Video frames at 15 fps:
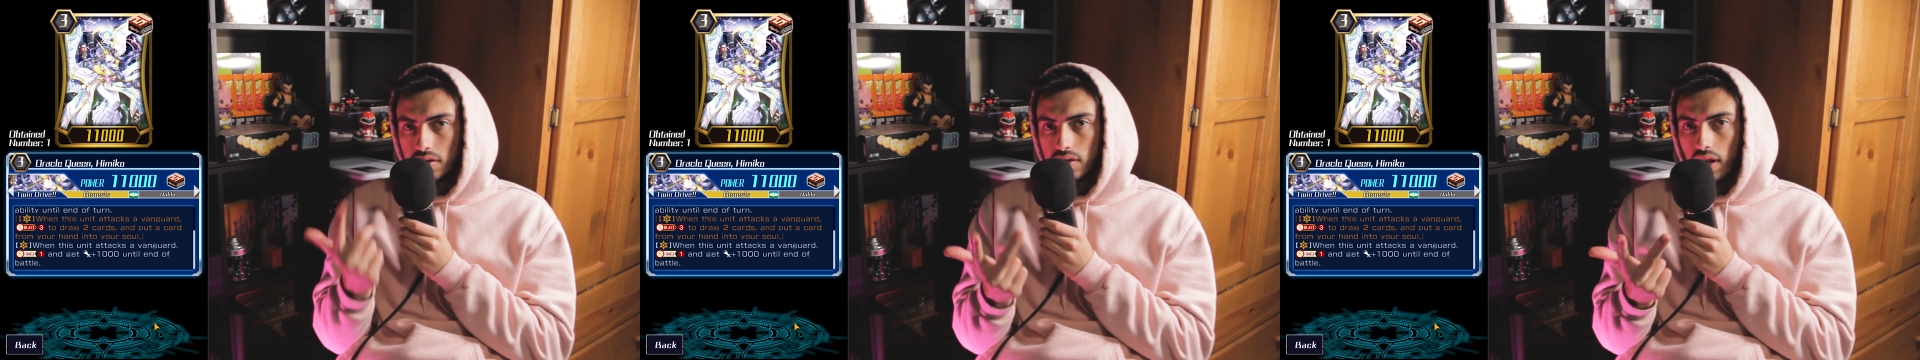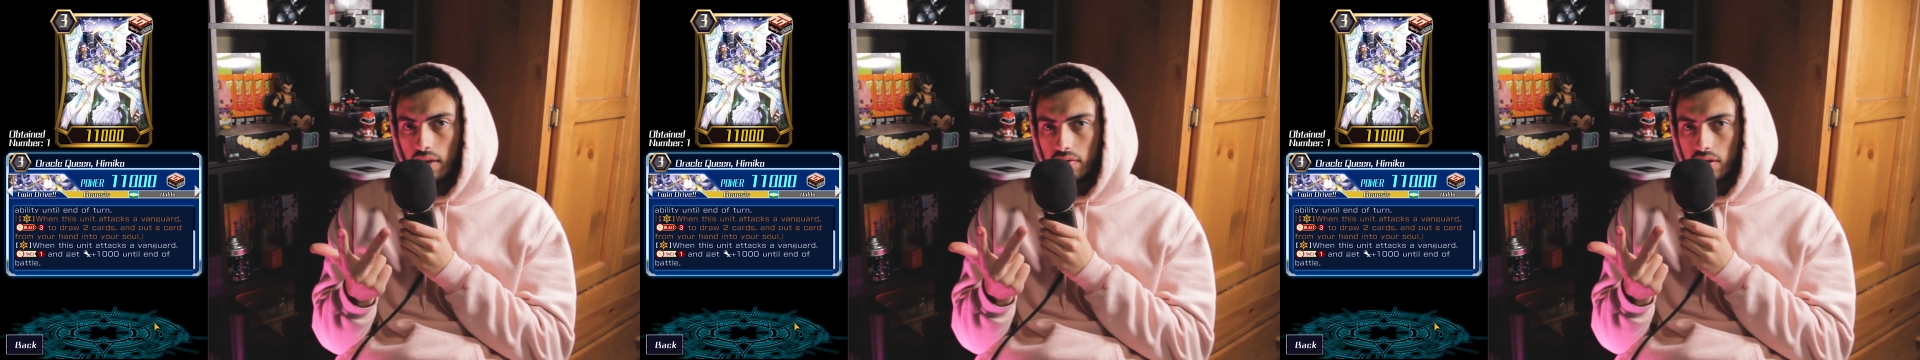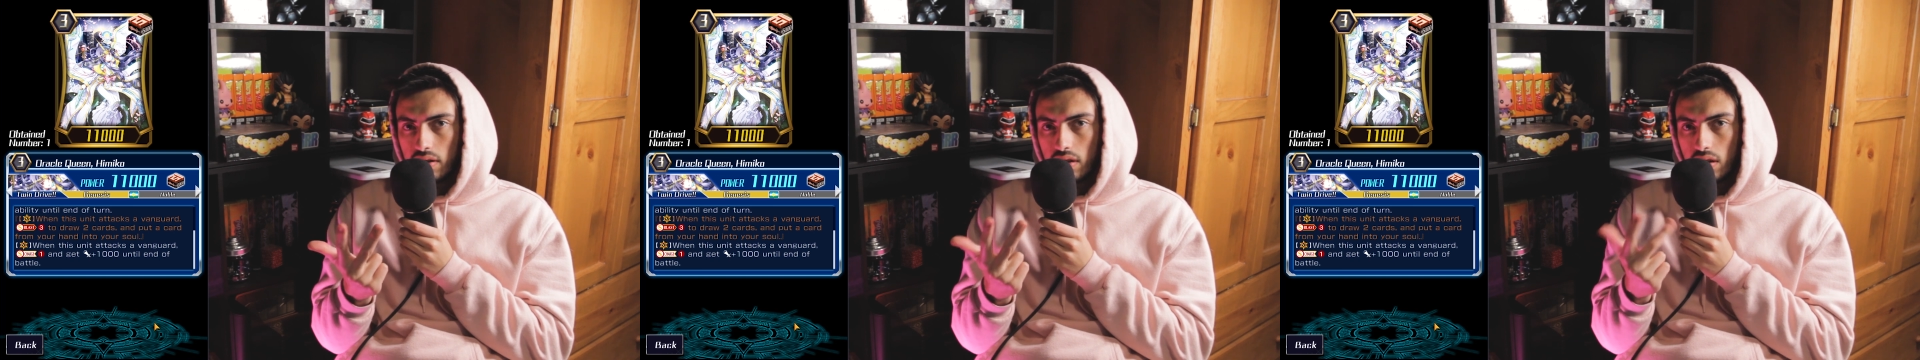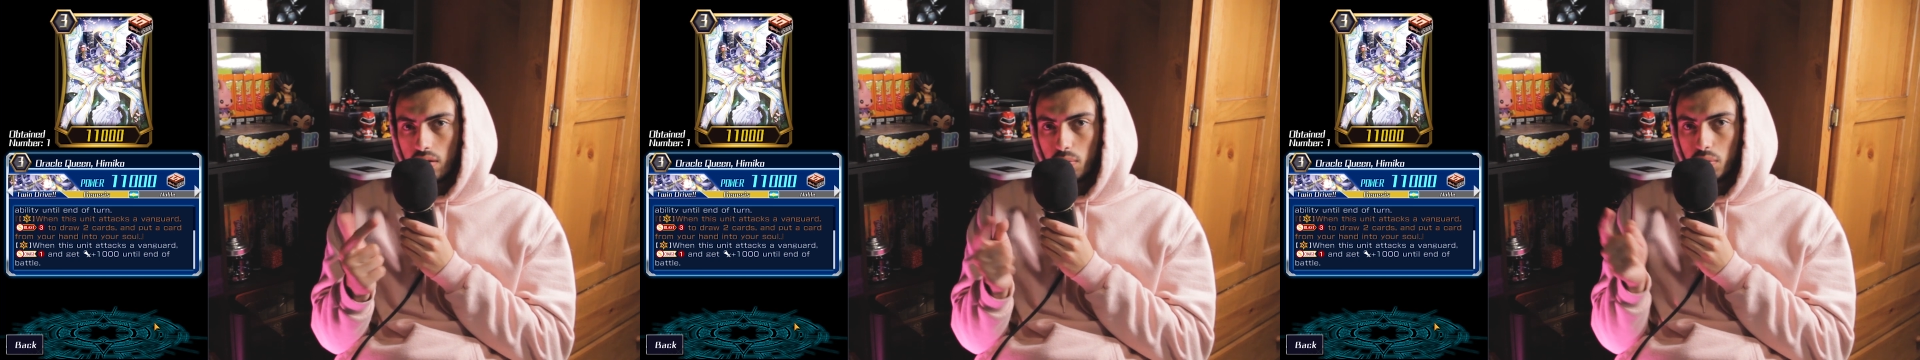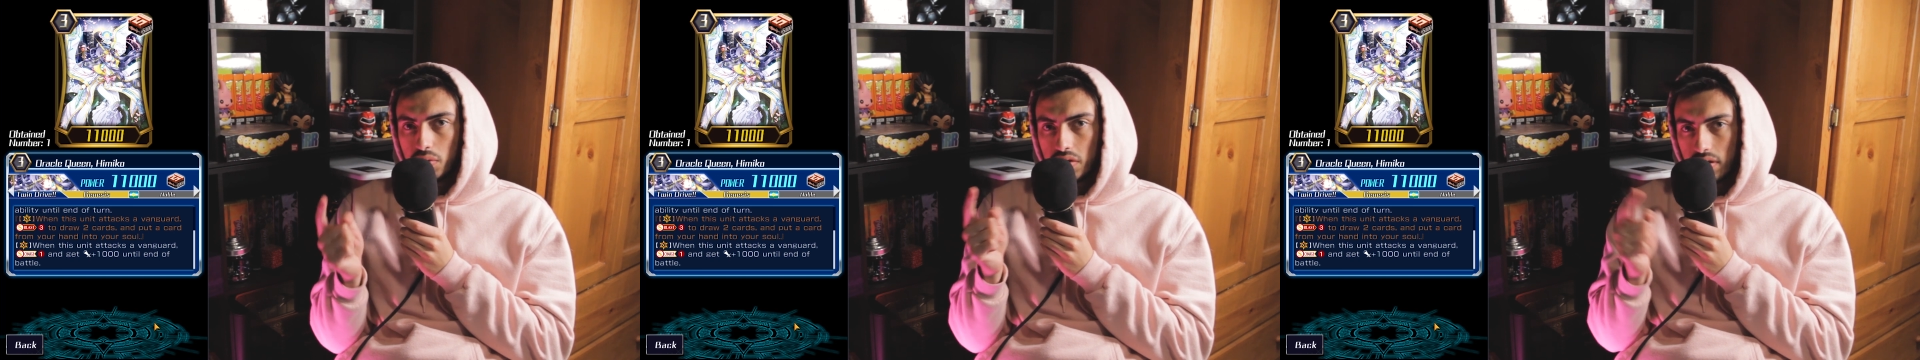7
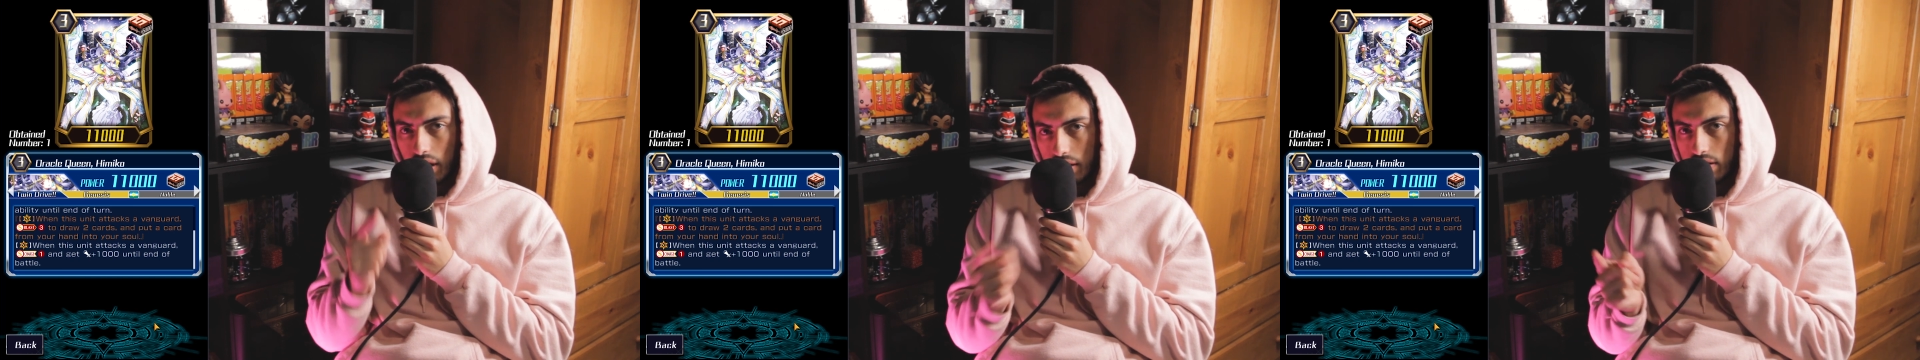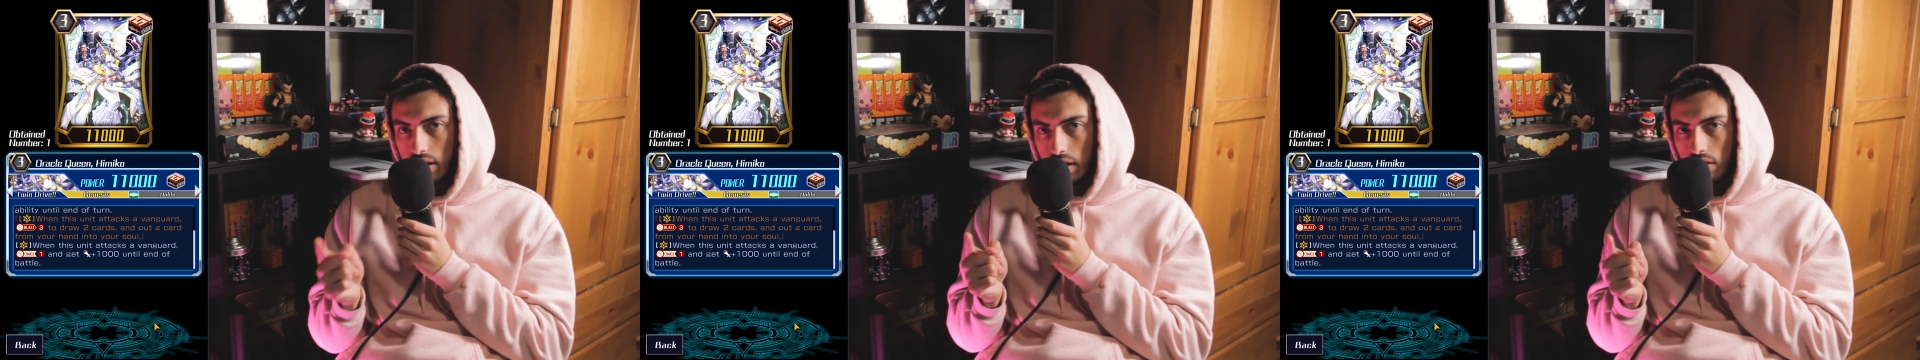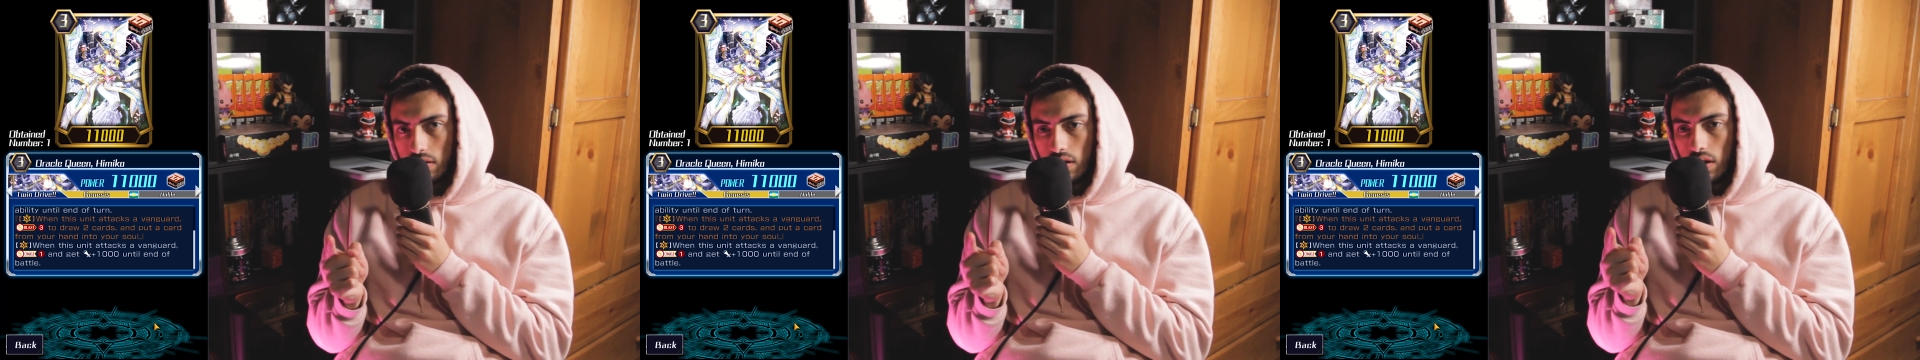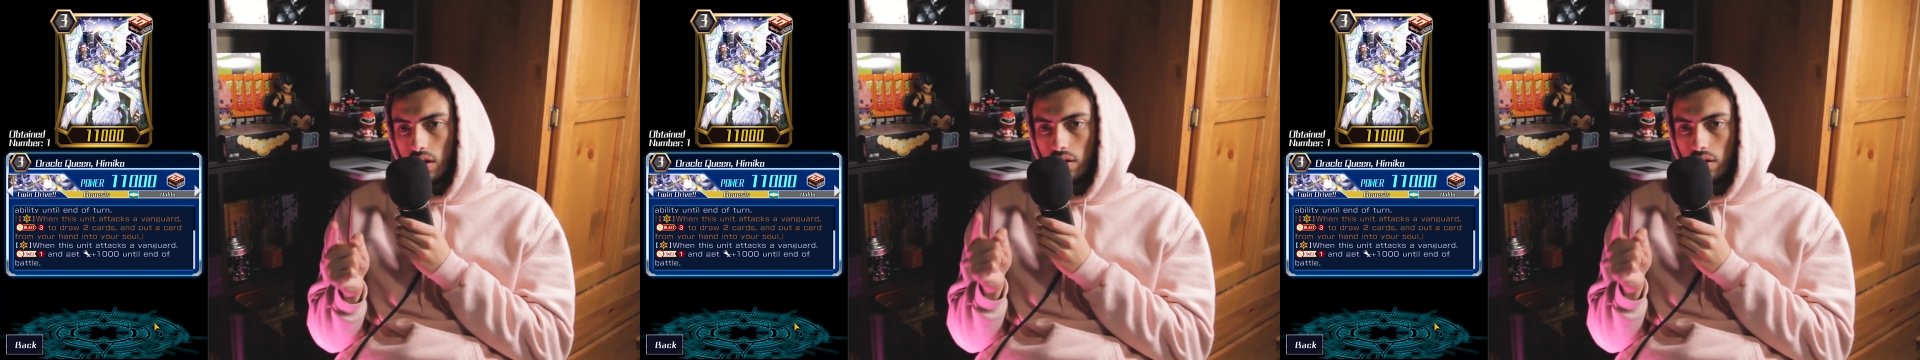equals 19,